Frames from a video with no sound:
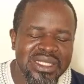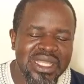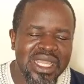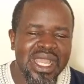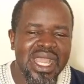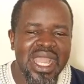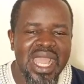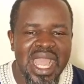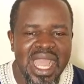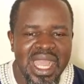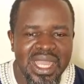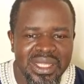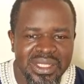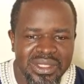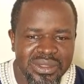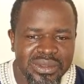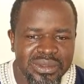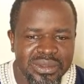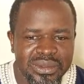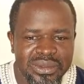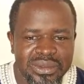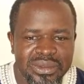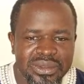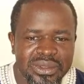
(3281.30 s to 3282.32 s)
their
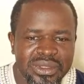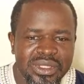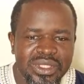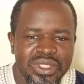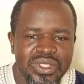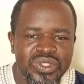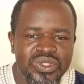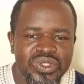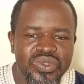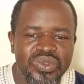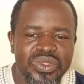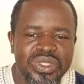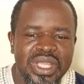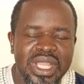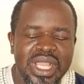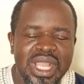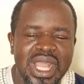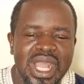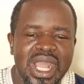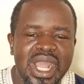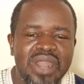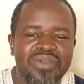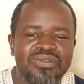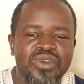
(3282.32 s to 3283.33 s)
ankle. So they
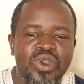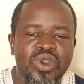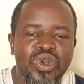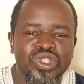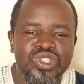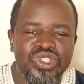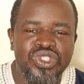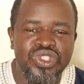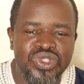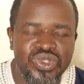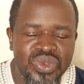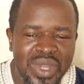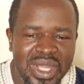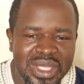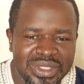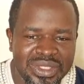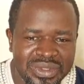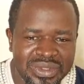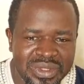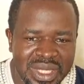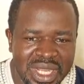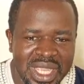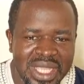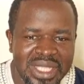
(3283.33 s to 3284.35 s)
can have
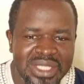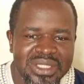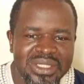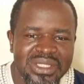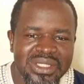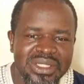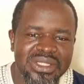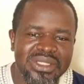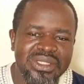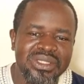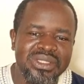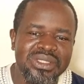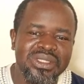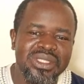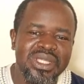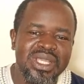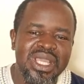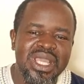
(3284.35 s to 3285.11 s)
osteoarthritis,